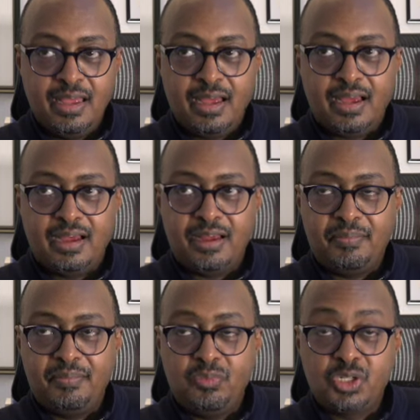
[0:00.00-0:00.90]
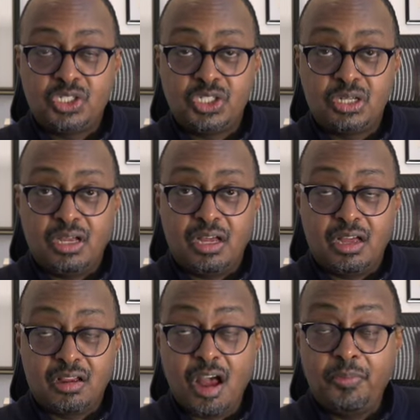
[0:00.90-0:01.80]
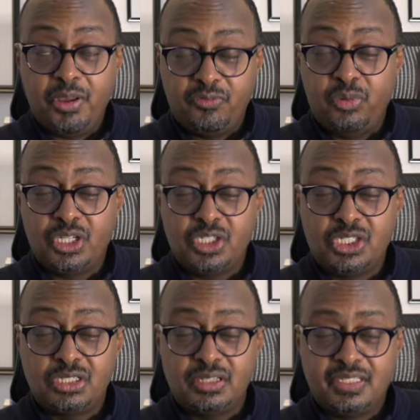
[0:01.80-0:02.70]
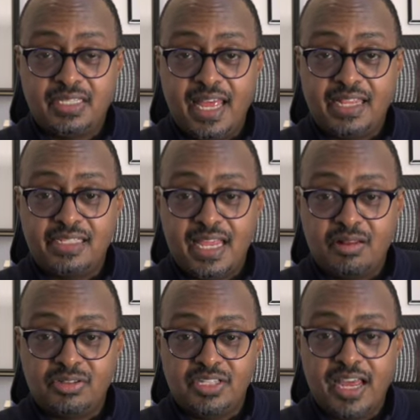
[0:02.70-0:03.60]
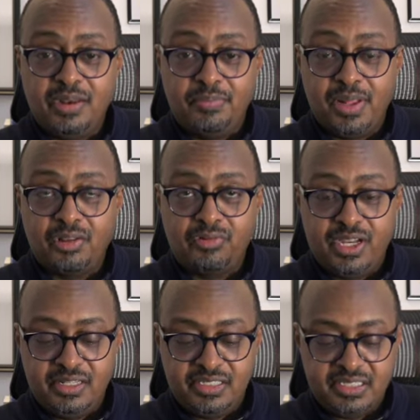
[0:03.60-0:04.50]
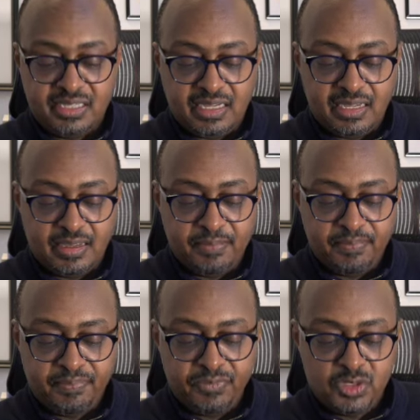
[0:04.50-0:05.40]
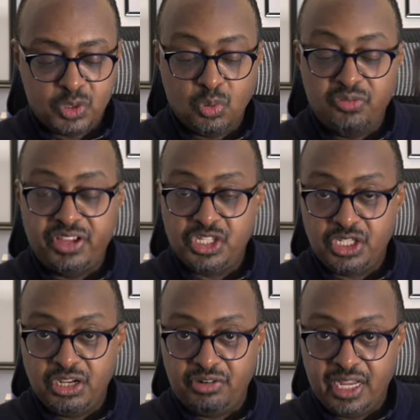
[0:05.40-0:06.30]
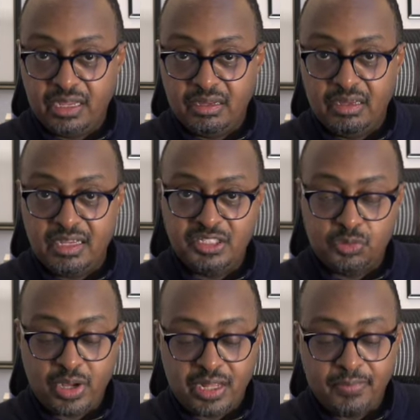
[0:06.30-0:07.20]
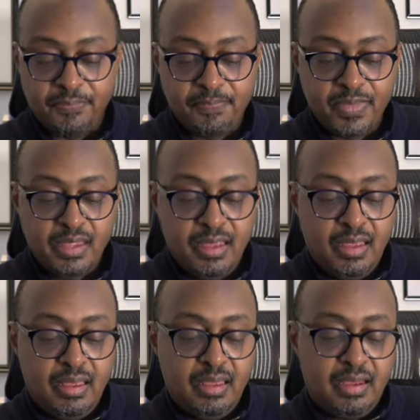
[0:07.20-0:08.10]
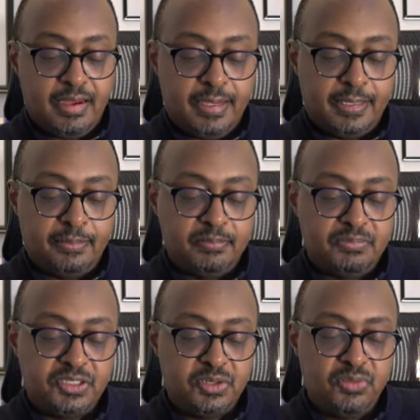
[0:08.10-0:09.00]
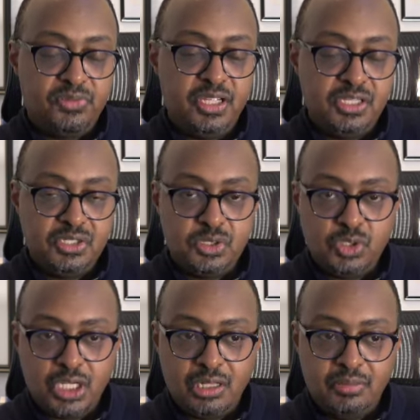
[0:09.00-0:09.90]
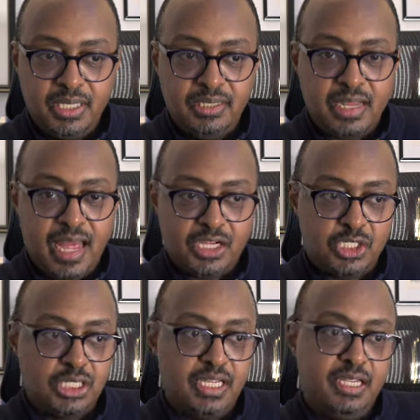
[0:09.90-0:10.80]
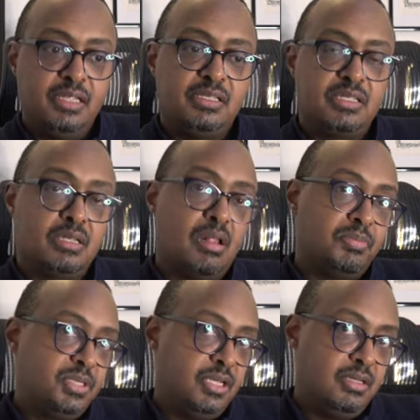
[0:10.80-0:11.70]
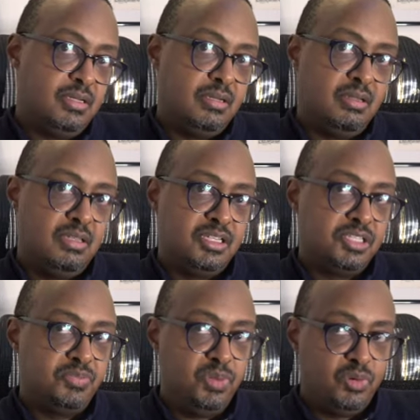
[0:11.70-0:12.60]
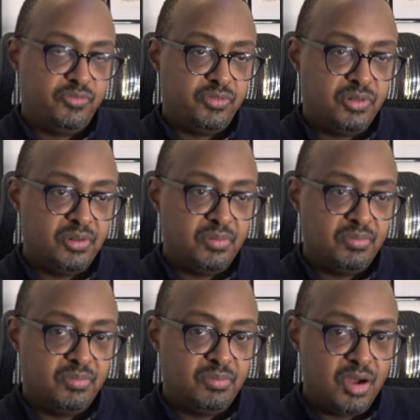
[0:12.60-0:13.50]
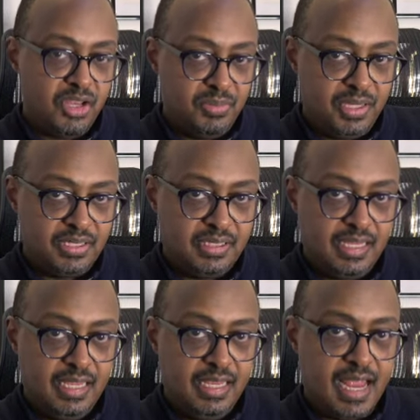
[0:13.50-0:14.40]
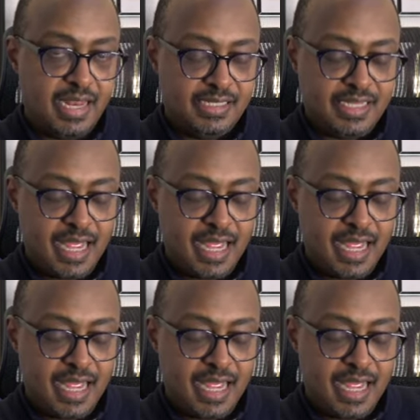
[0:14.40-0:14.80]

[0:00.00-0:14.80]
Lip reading: a copy of which stands outside Belgrade's School of Engineering as well. So these two gentlemen actually sculpted this beautiful monument in Addis